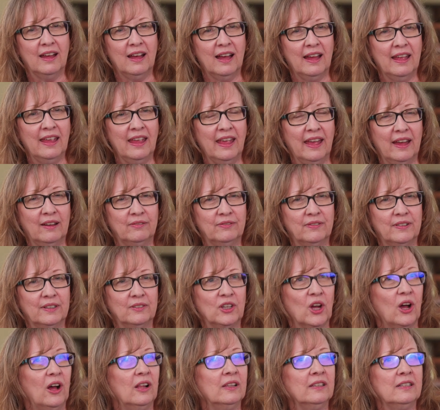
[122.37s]
I have
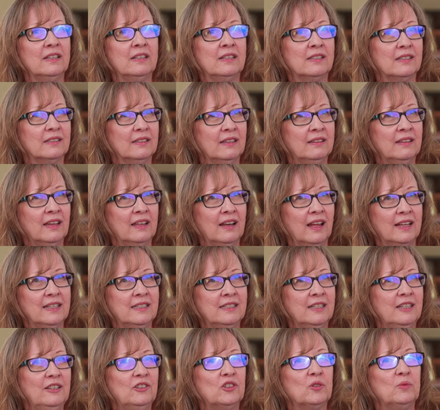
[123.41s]
colleagues that I
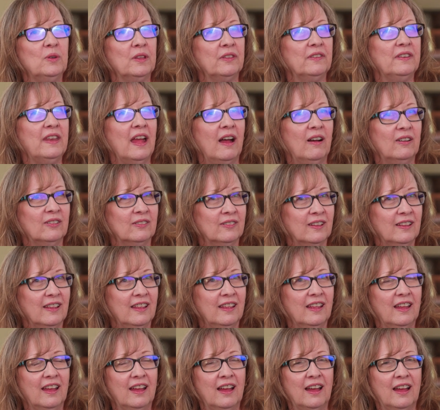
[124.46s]
teach with now
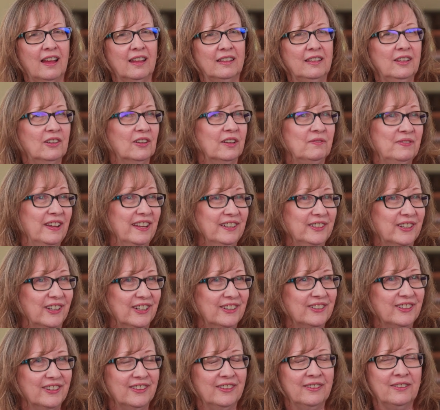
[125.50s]
here at
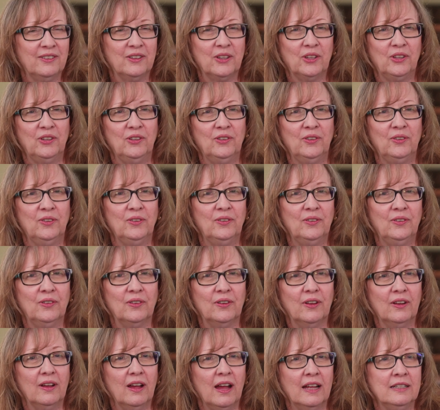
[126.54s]
Vanguard, who
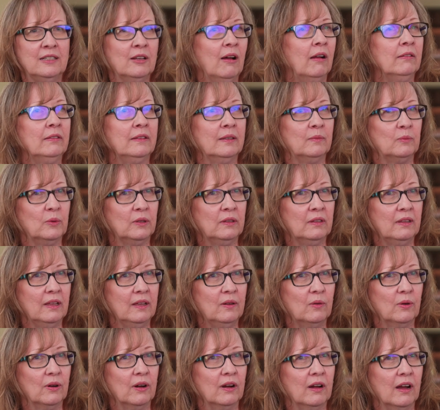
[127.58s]
I taught them when they
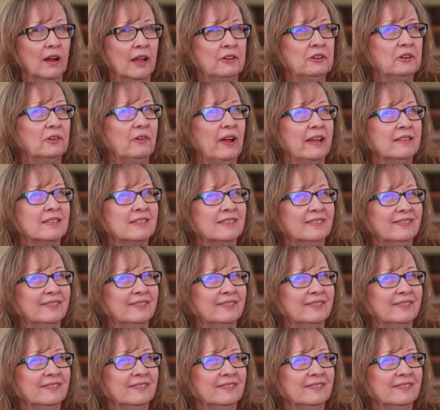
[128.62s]
were undergrads.